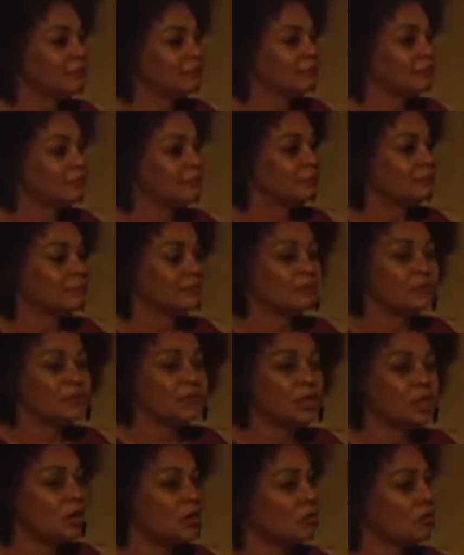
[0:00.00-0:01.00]
to film
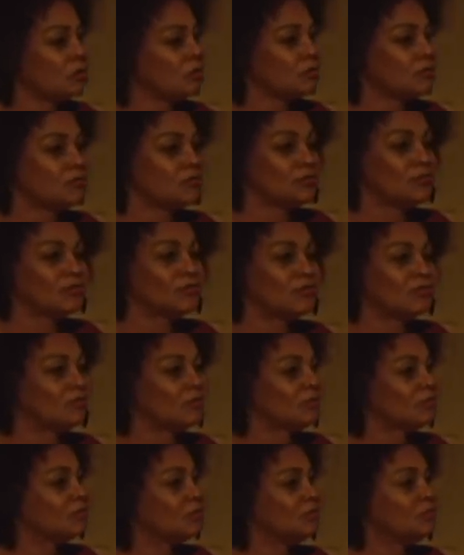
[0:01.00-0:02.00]
or interview you in
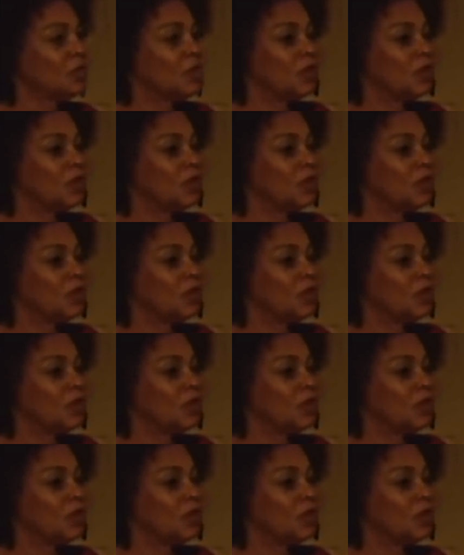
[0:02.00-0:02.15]
your home.